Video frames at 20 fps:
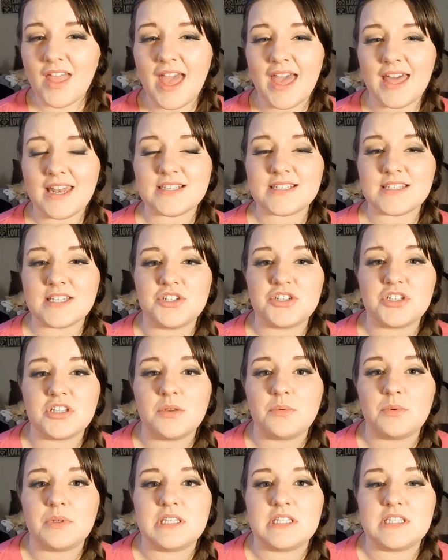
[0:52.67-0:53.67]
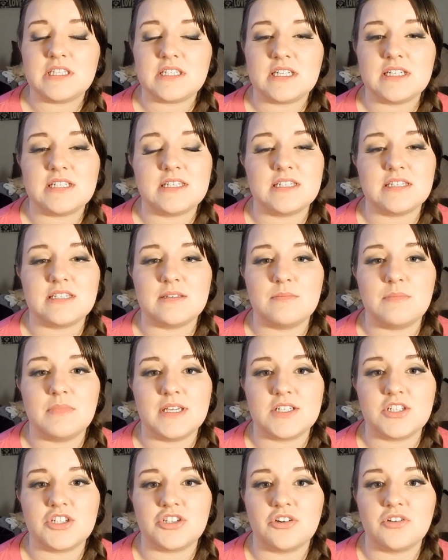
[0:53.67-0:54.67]
And essentially what this does is it
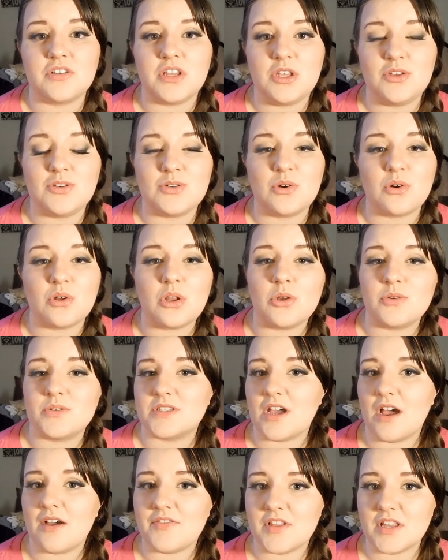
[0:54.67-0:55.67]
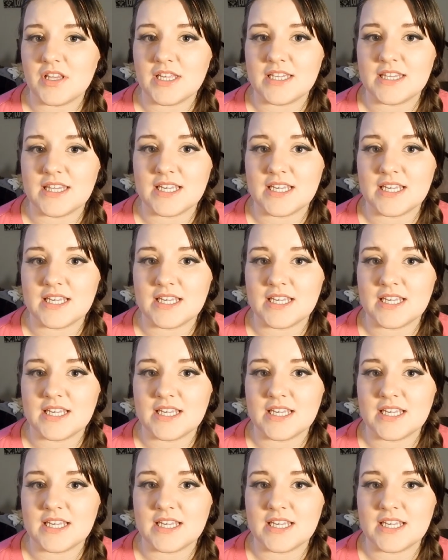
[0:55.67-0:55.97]
makes sure that you don't close off the lid.